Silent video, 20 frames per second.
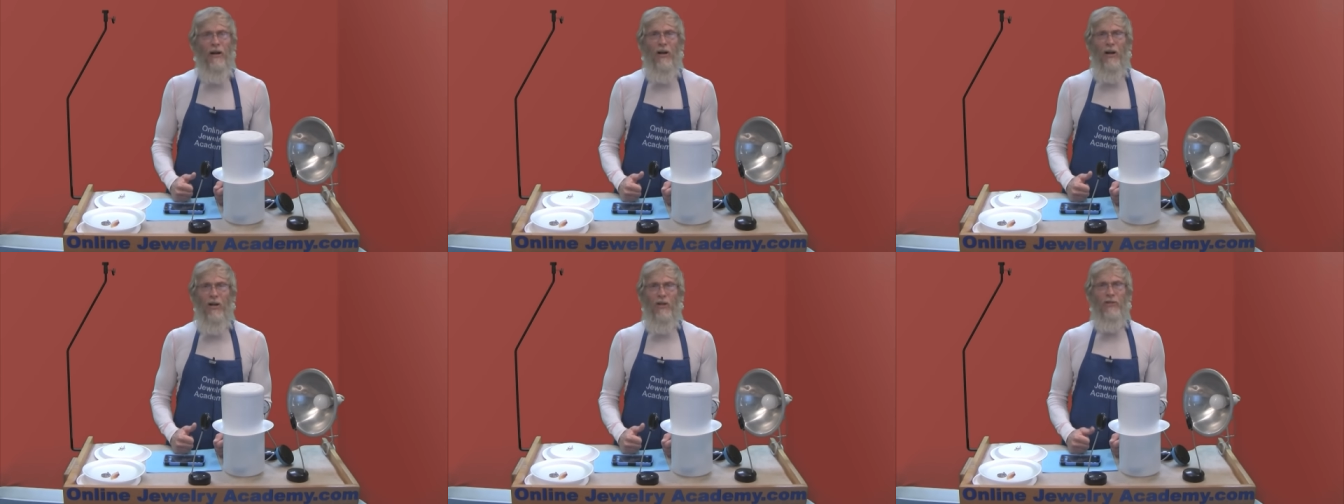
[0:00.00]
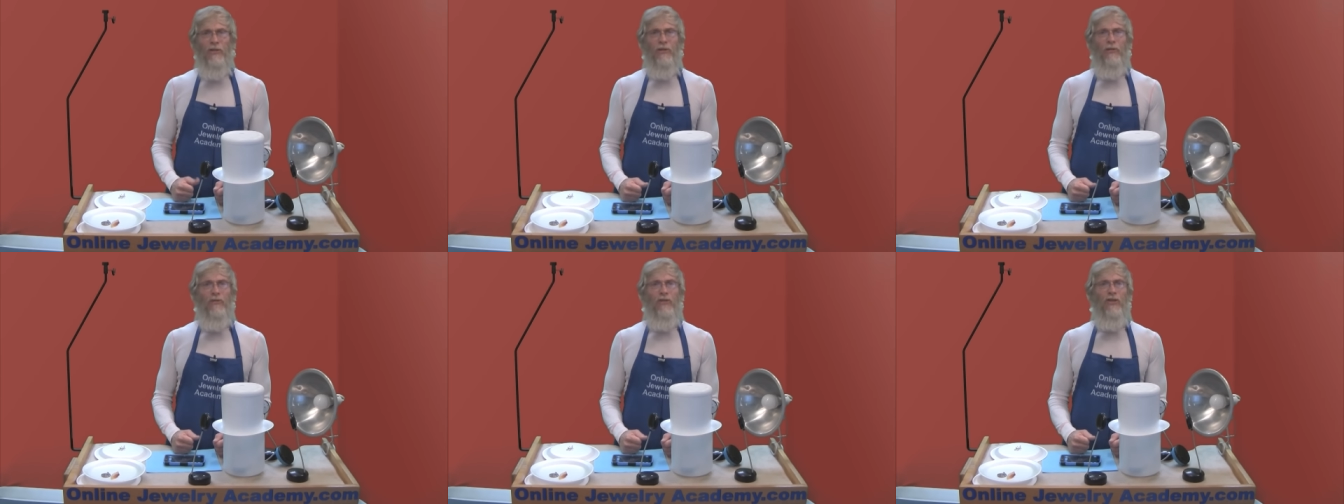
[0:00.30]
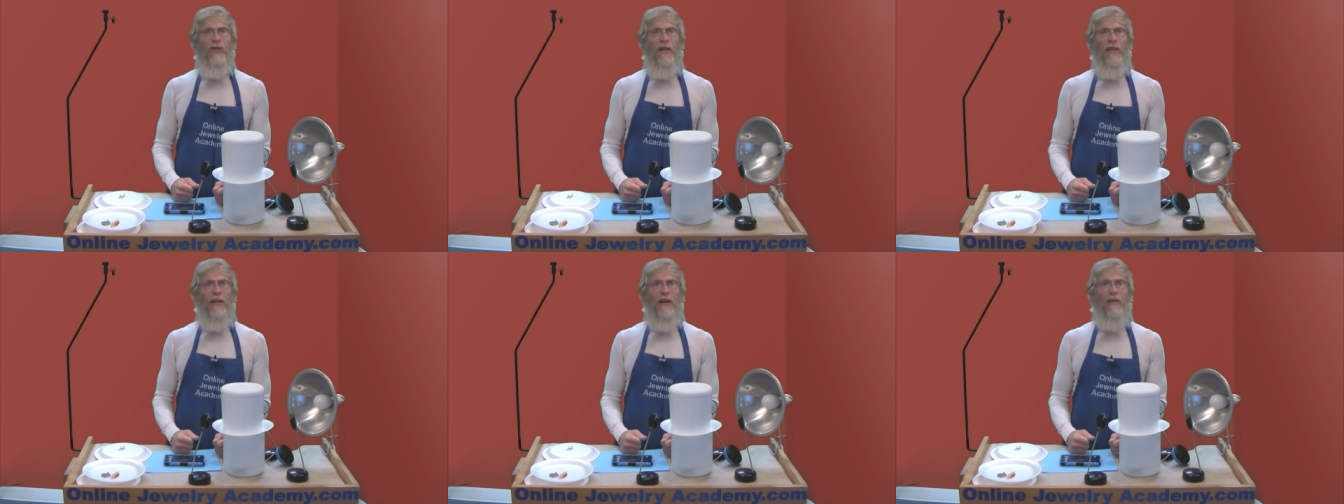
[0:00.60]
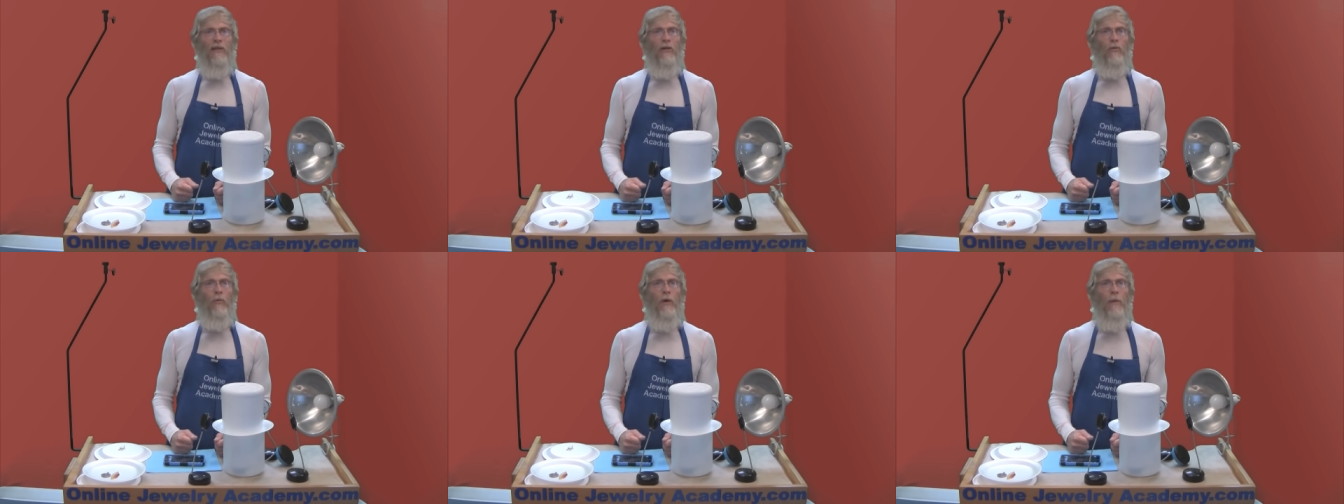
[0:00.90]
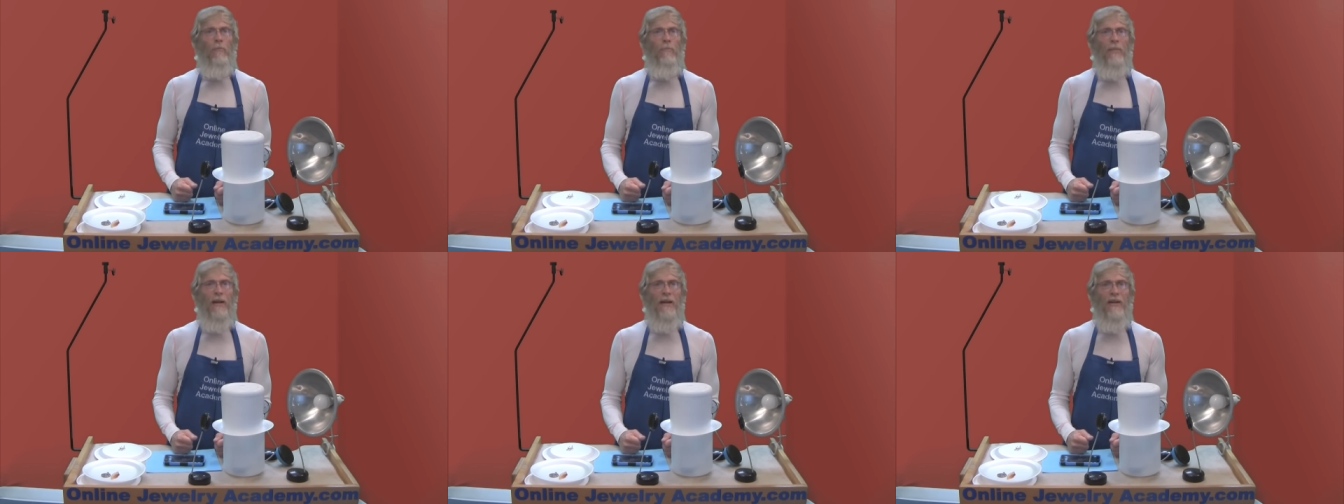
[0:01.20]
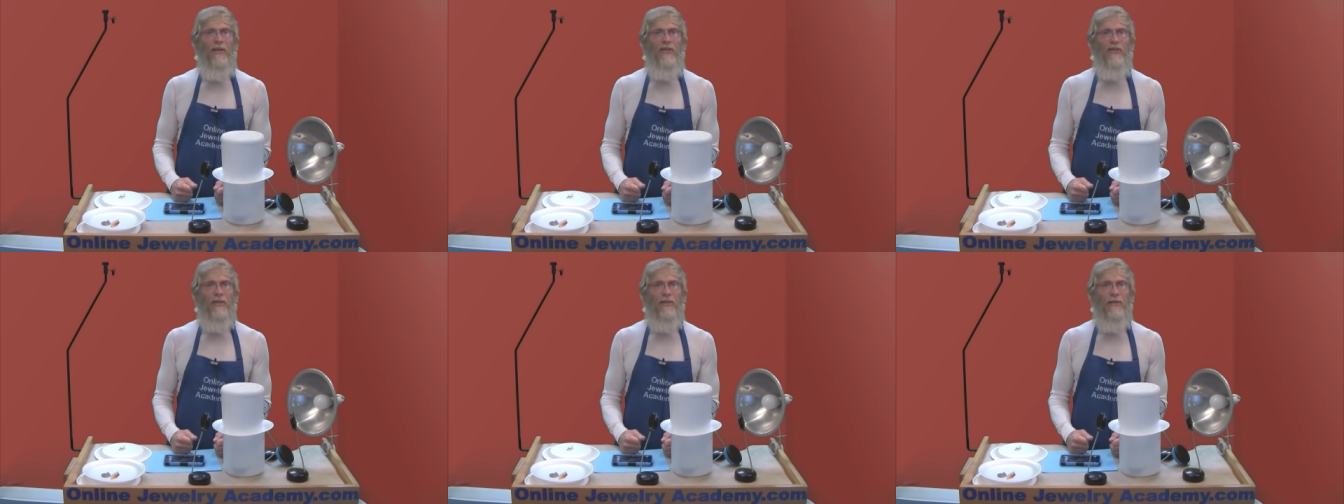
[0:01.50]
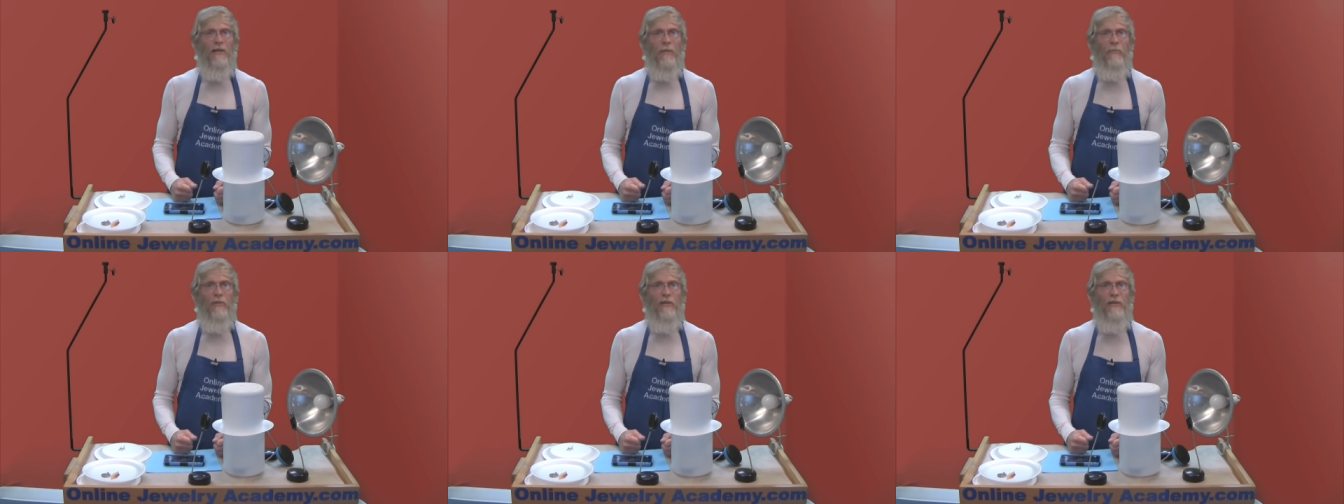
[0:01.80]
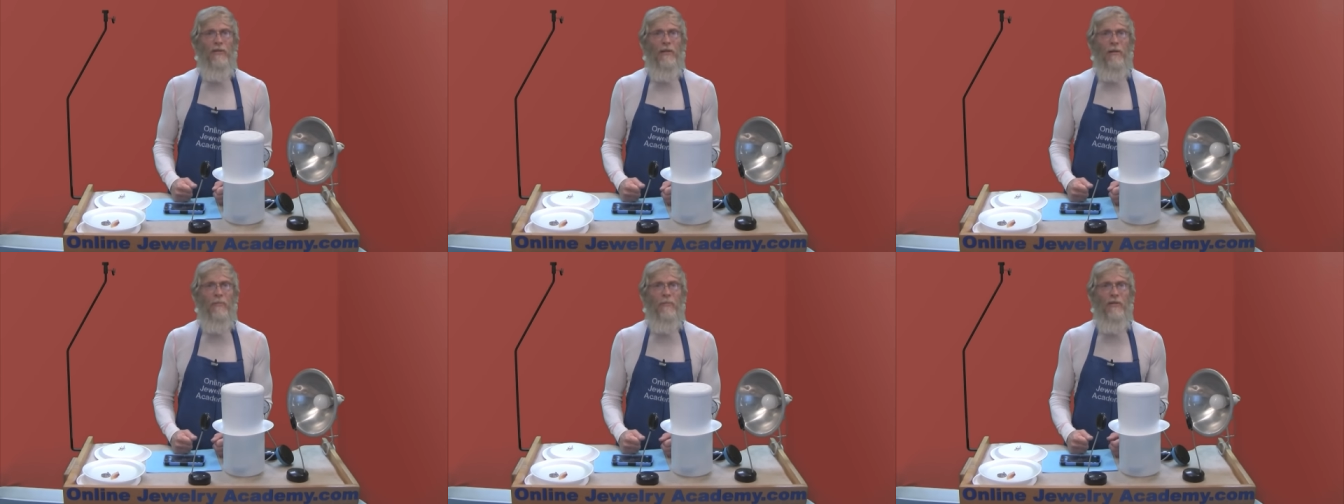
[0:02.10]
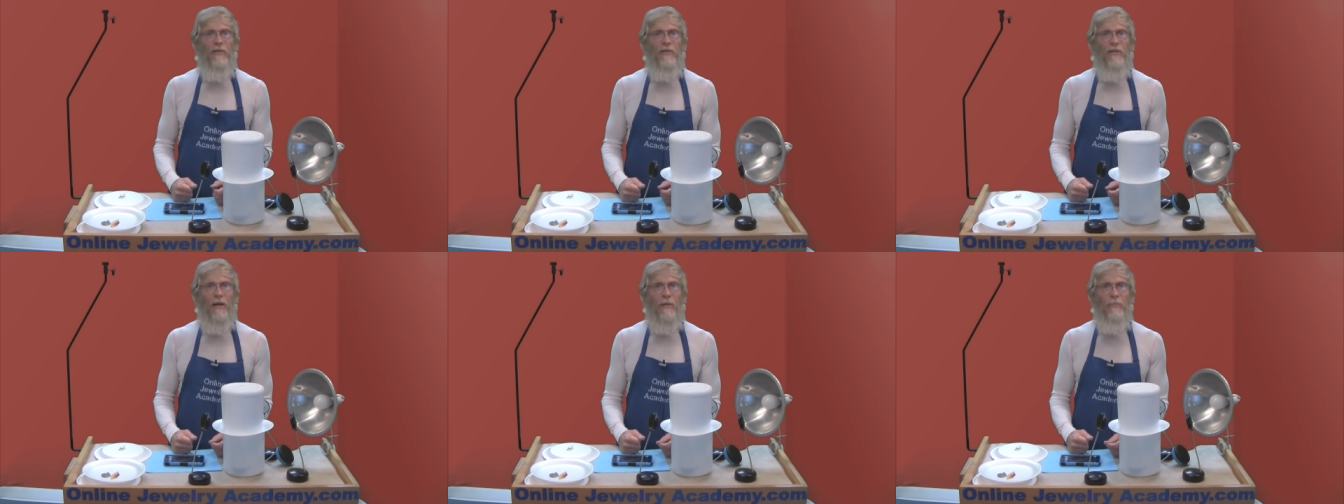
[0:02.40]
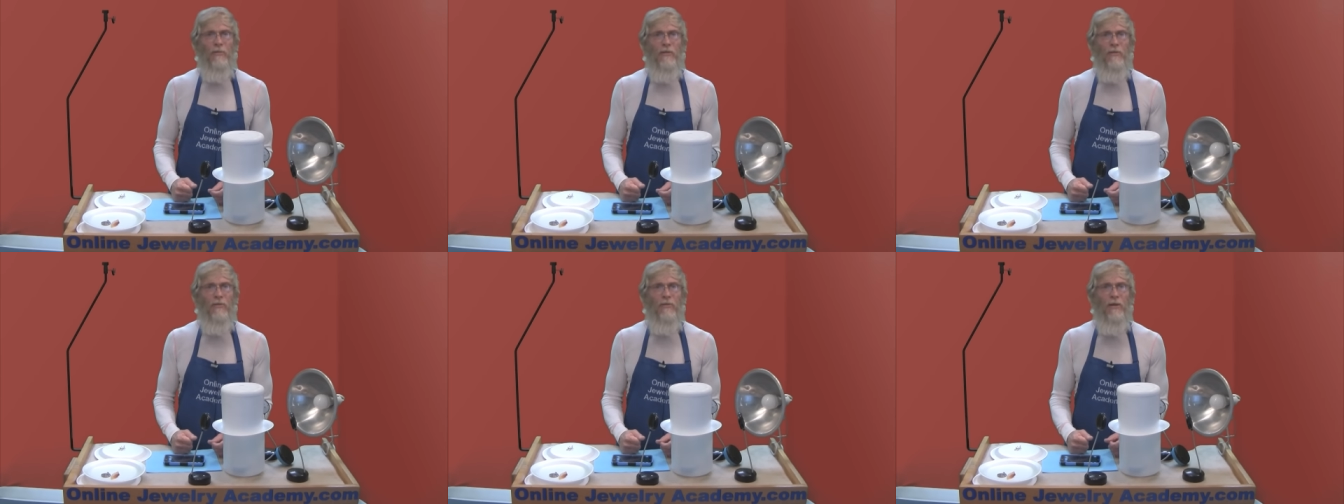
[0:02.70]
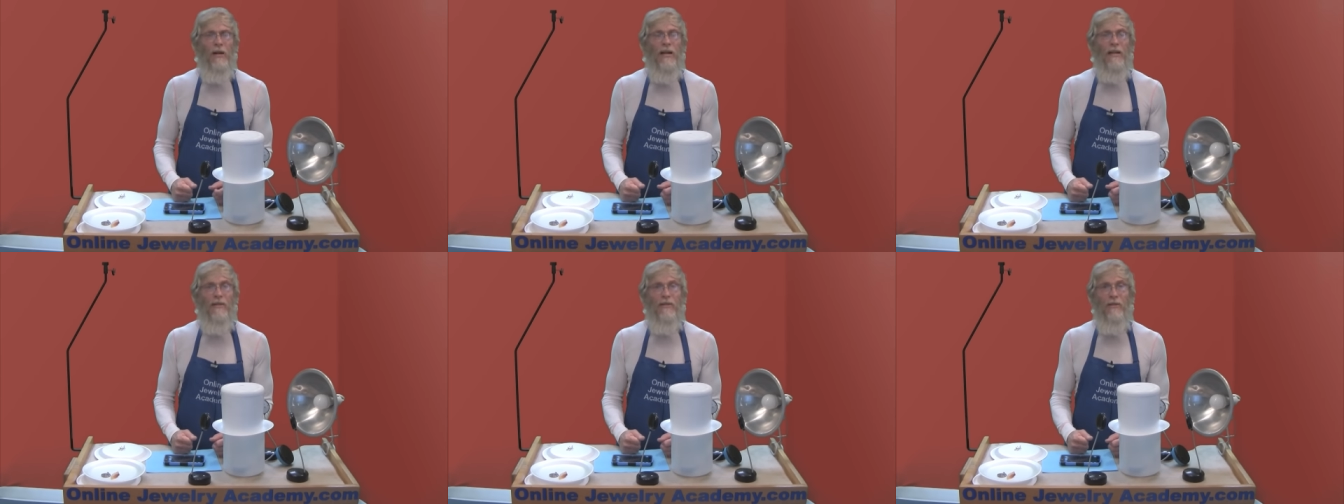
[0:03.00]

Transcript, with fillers: Also check out our webpage at www